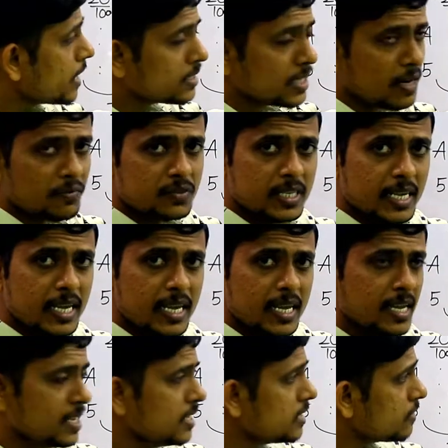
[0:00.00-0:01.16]
price of C
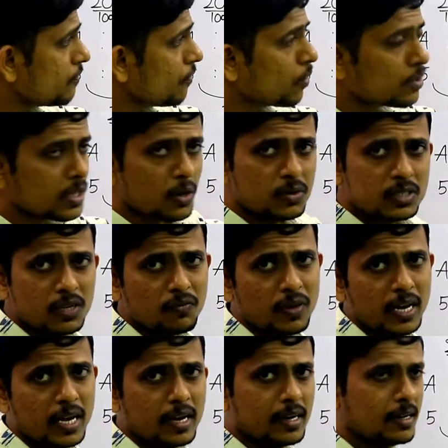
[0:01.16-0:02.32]
is
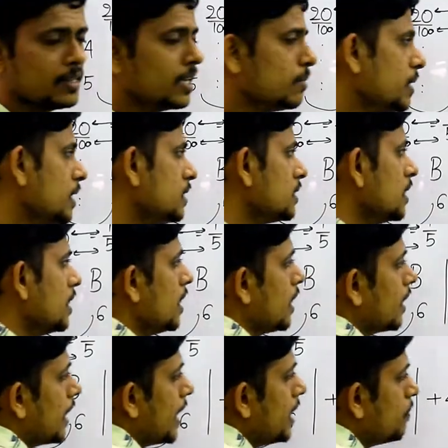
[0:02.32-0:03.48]
4,500. That means
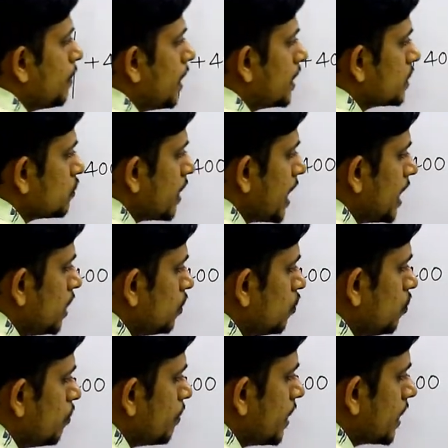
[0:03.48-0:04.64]
9 parts
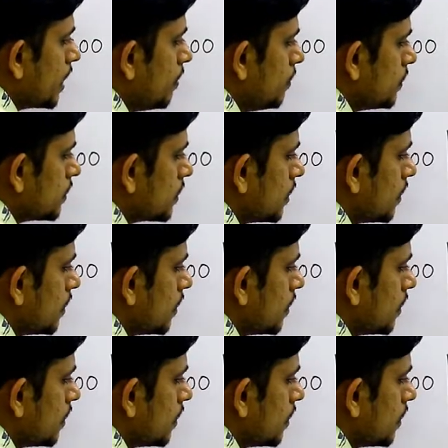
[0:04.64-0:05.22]
value becomes